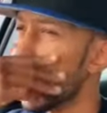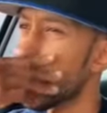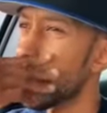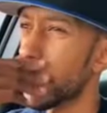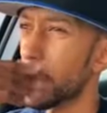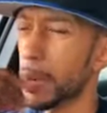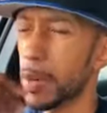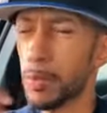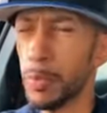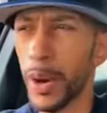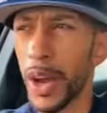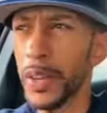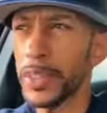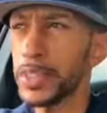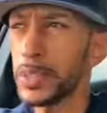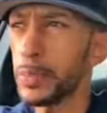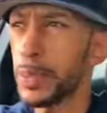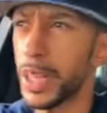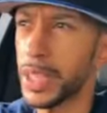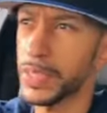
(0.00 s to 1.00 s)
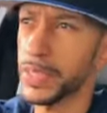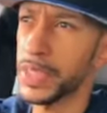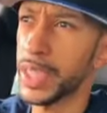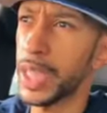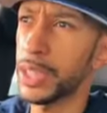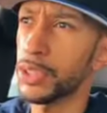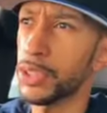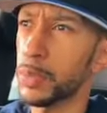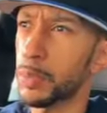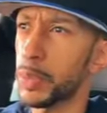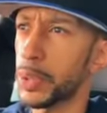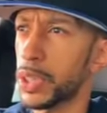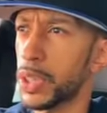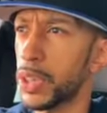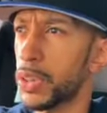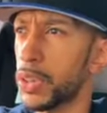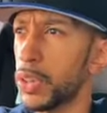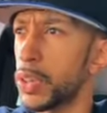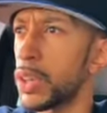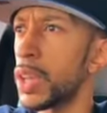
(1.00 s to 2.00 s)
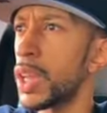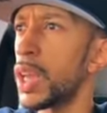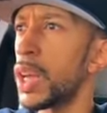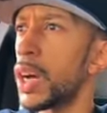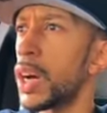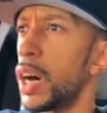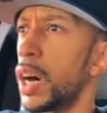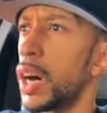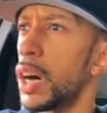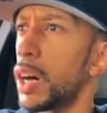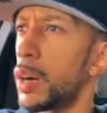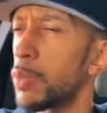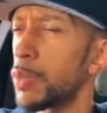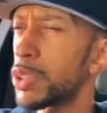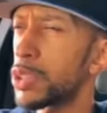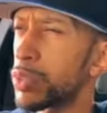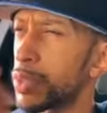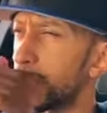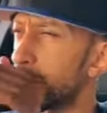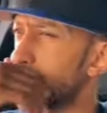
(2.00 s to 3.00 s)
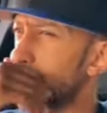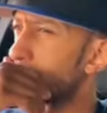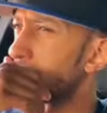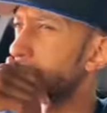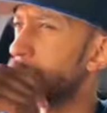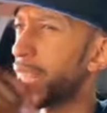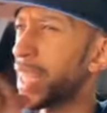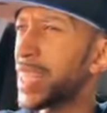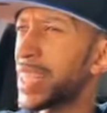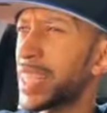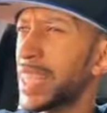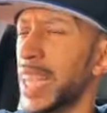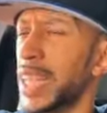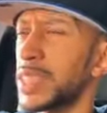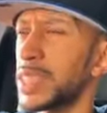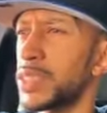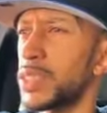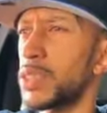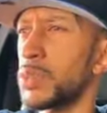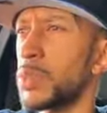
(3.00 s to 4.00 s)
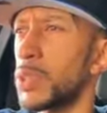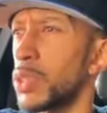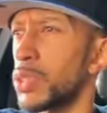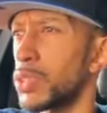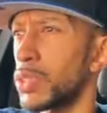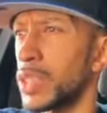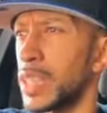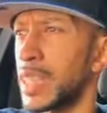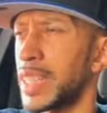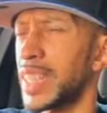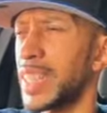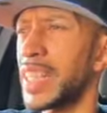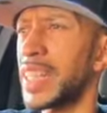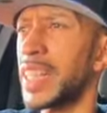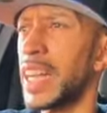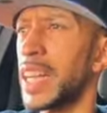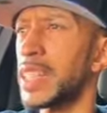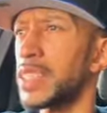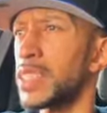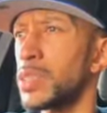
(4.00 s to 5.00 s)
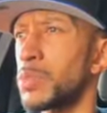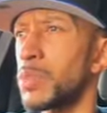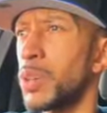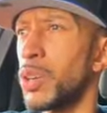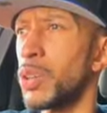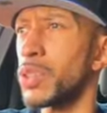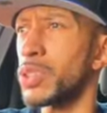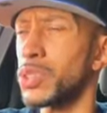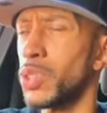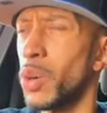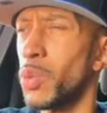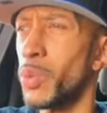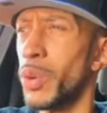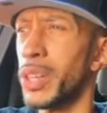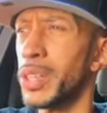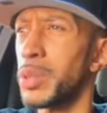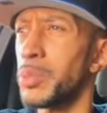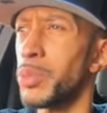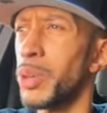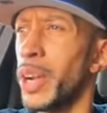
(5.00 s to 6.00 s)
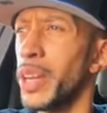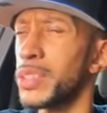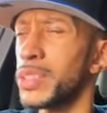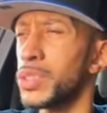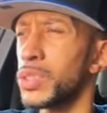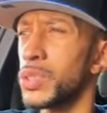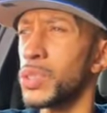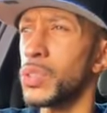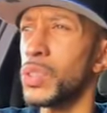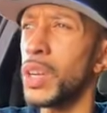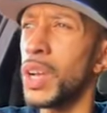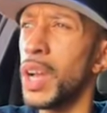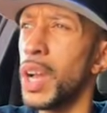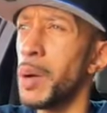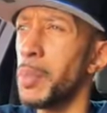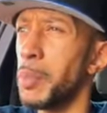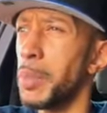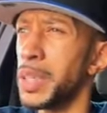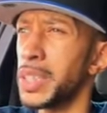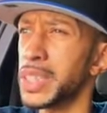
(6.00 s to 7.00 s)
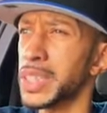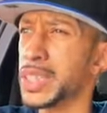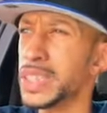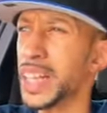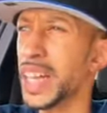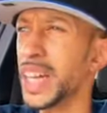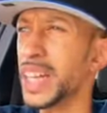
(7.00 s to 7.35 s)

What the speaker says: However, the privacy browser you can put on, you can use incognito mode. Incognito mode is on regular browser too, but it